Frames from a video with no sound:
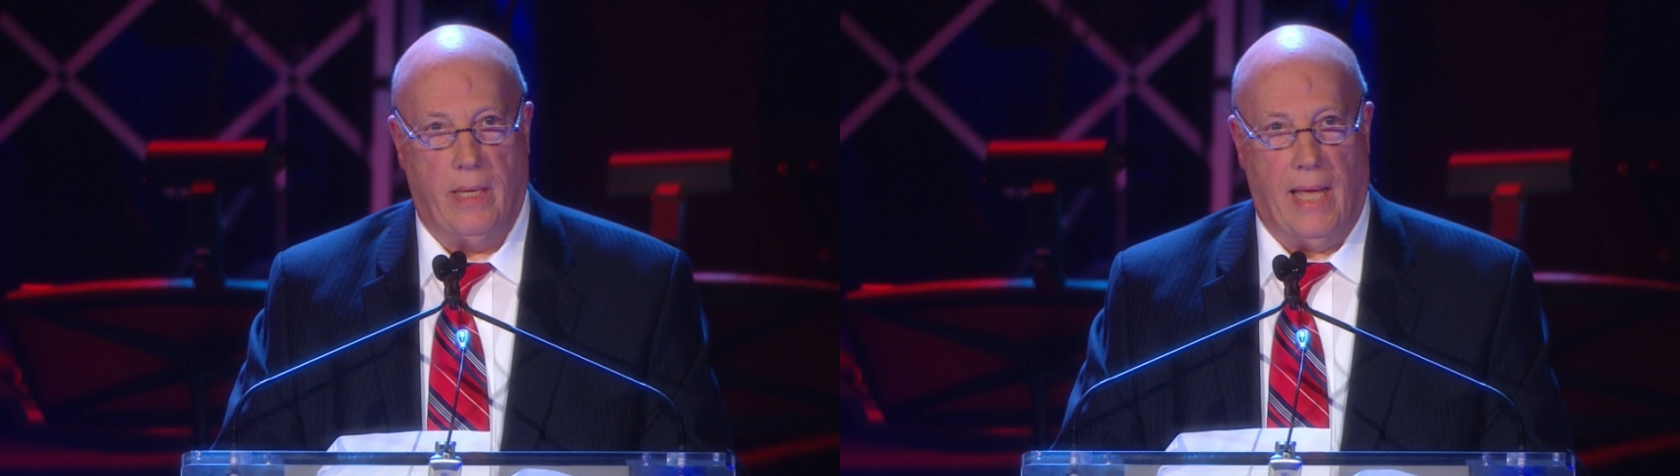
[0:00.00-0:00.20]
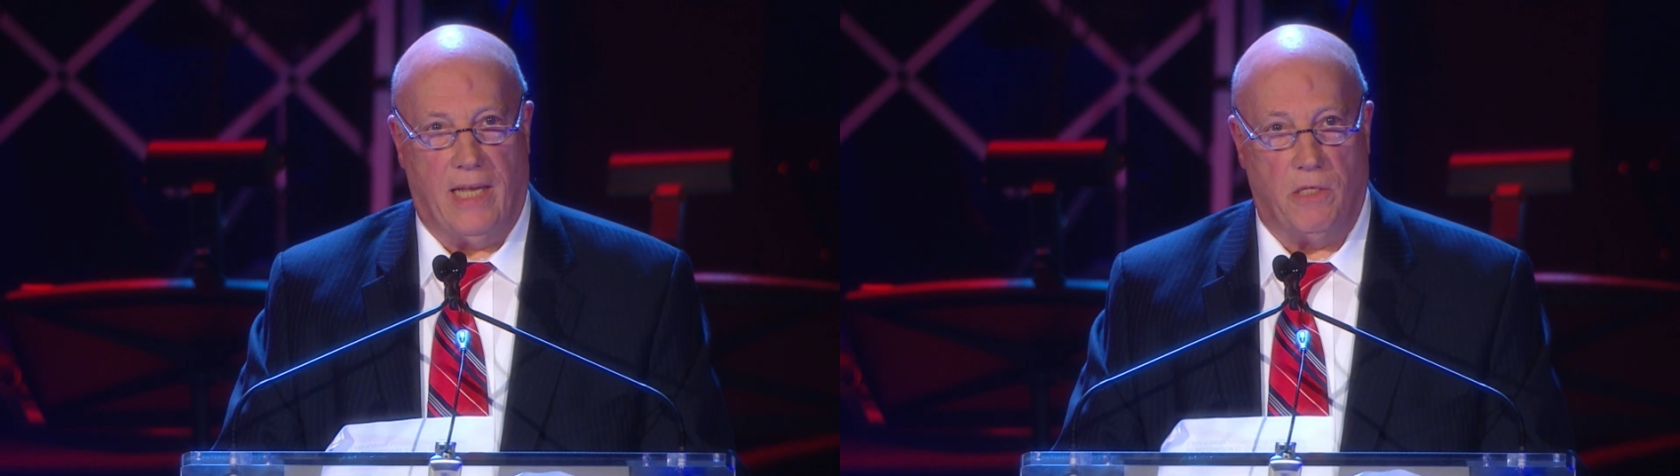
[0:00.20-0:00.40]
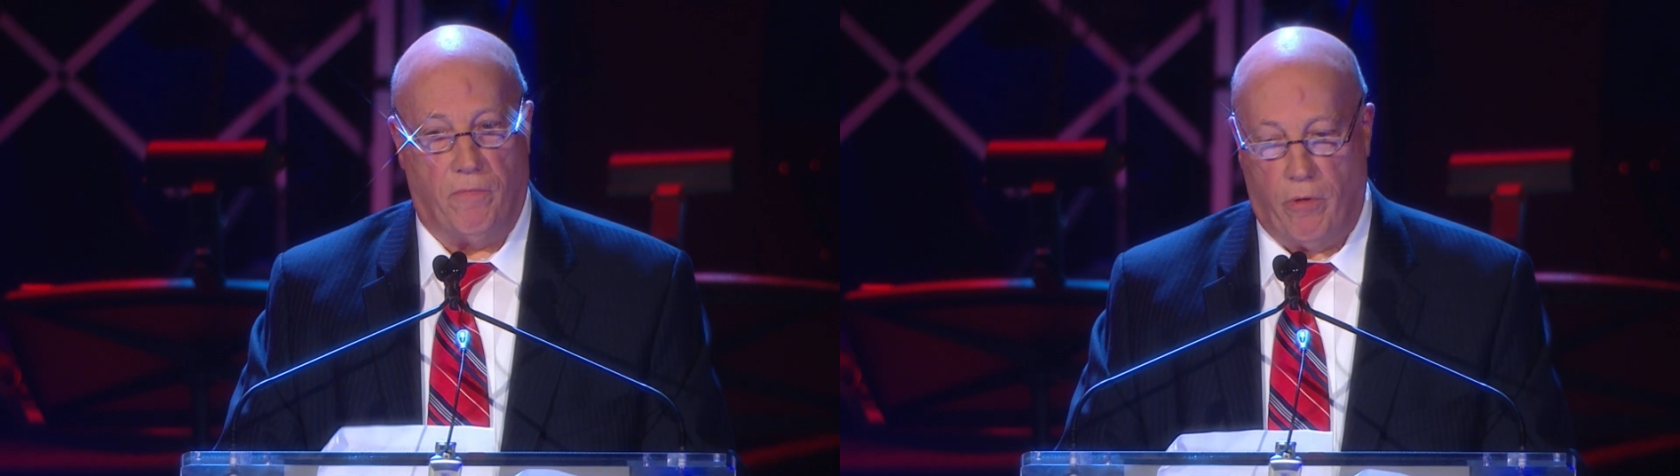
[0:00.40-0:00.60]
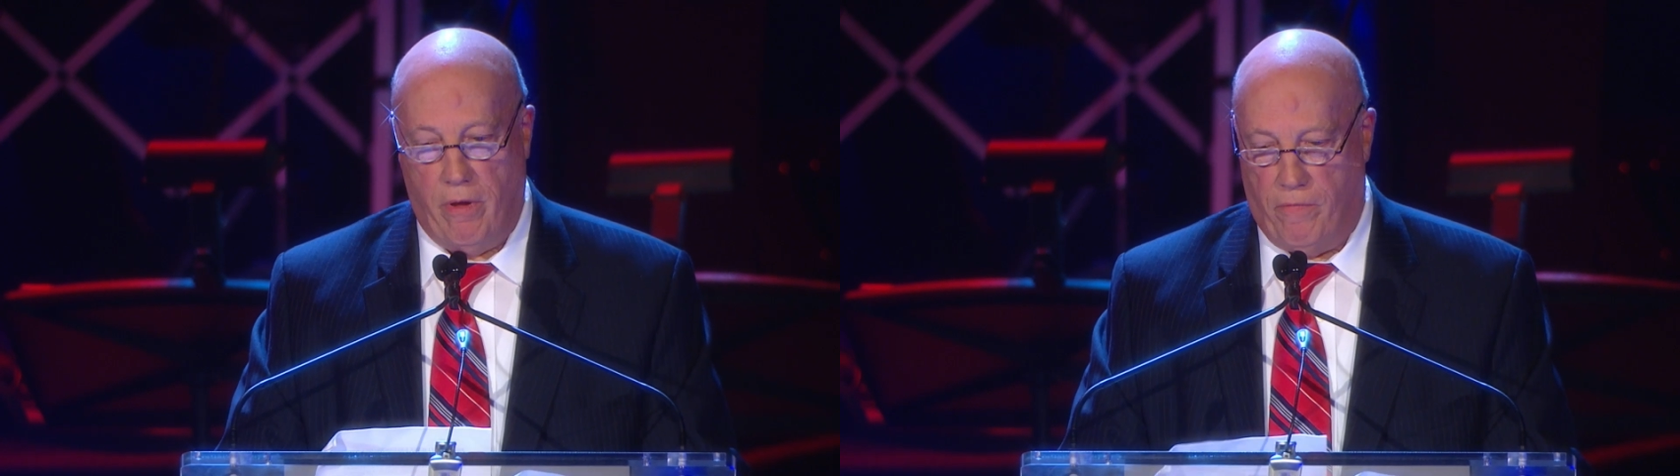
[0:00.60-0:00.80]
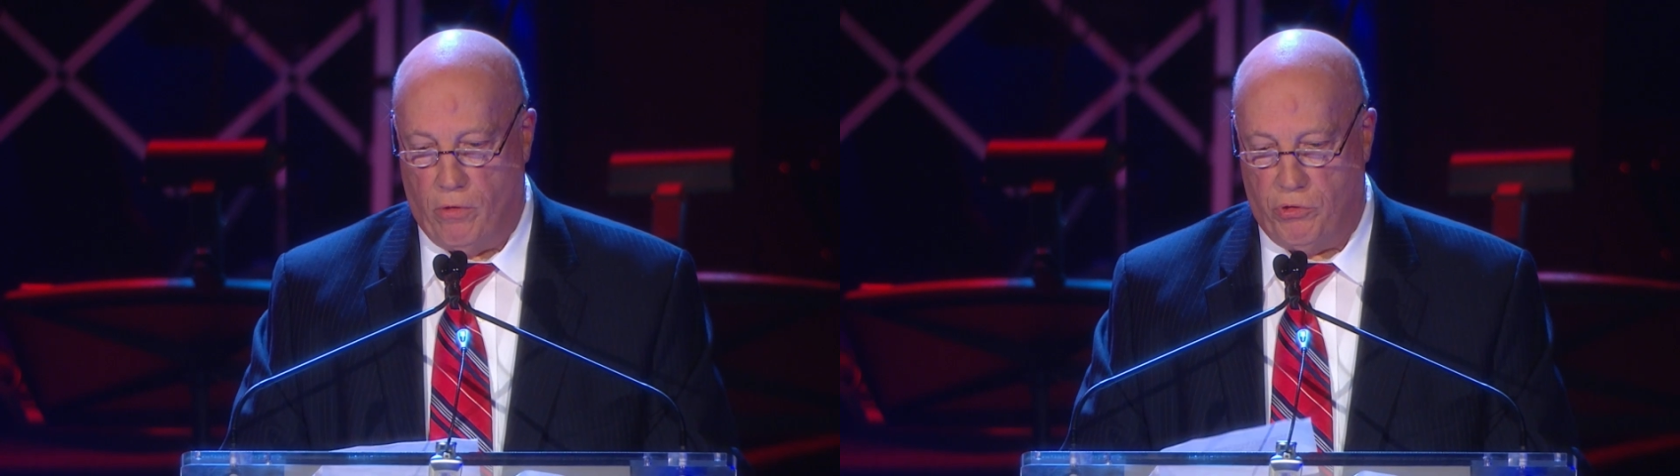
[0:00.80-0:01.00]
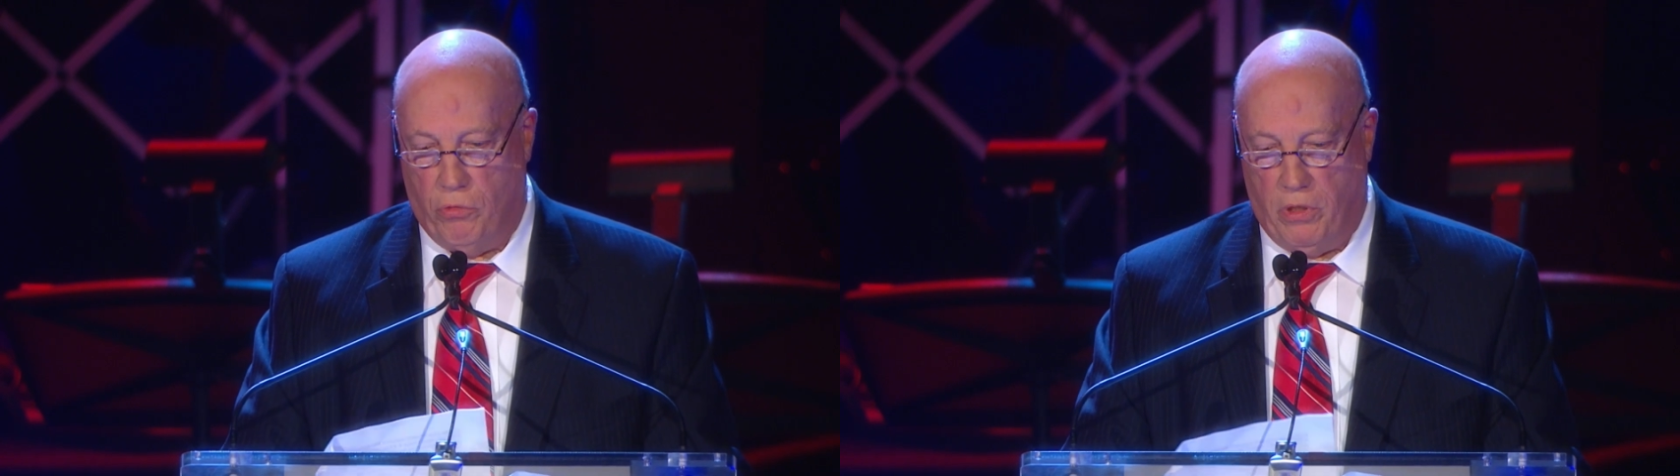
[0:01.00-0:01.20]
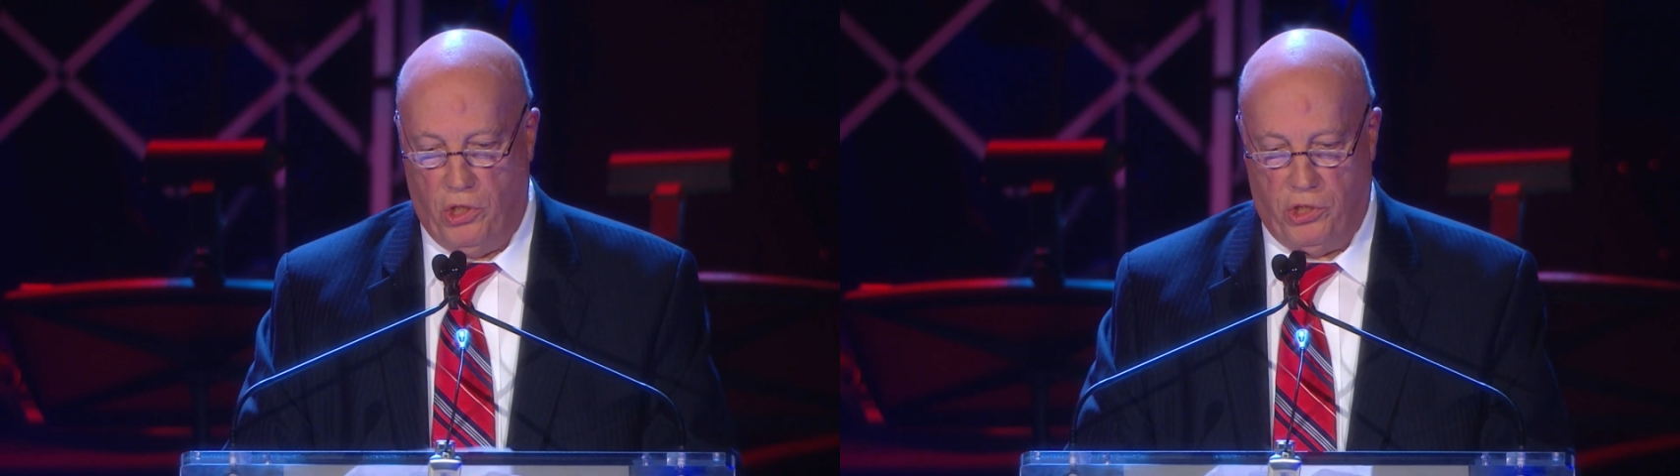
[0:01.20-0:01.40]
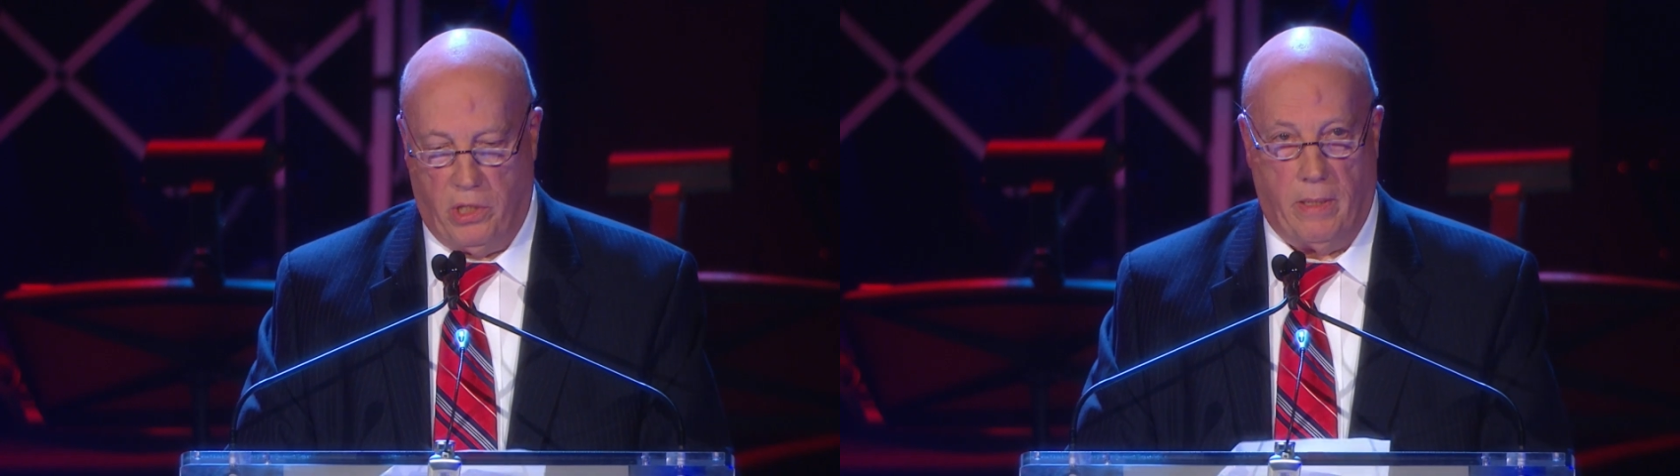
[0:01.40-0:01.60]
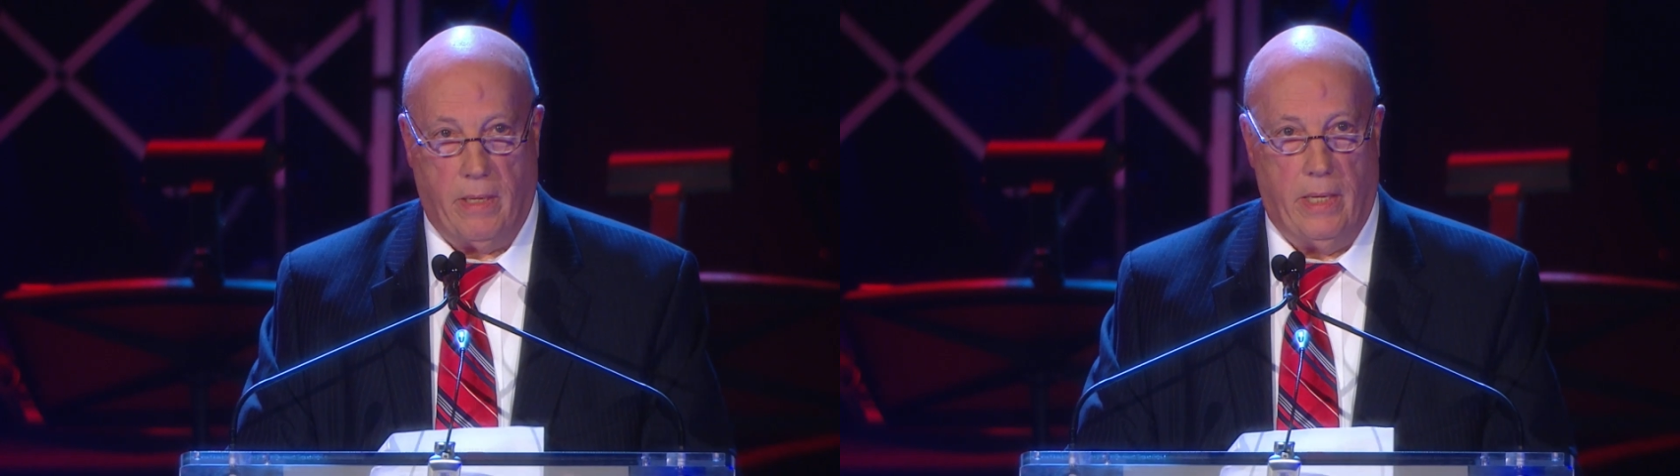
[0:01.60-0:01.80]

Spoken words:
at his very first audition.